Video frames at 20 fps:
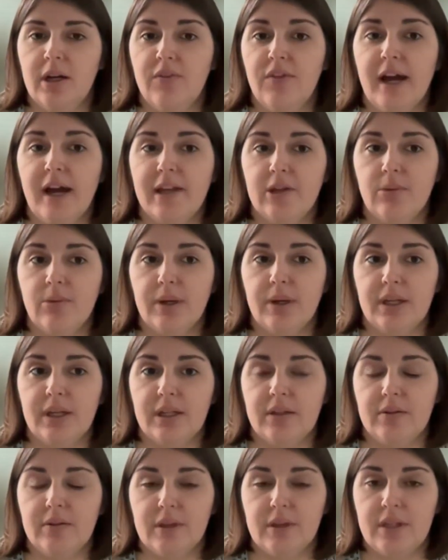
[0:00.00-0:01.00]

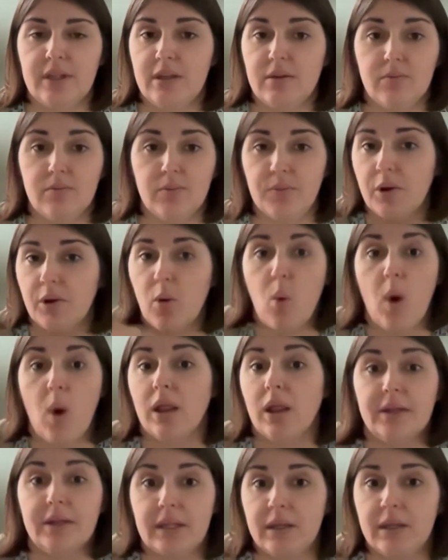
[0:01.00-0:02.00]
evaluating the
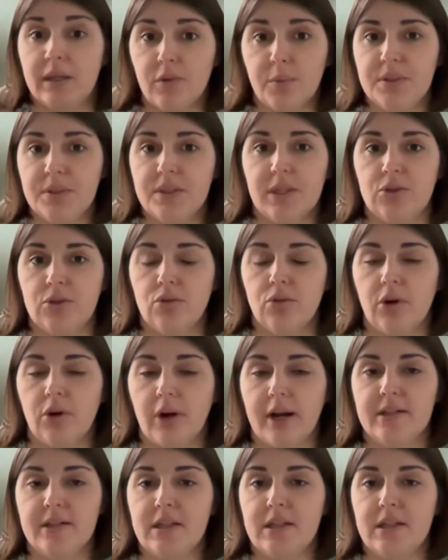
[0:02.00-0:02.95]
quality of a potential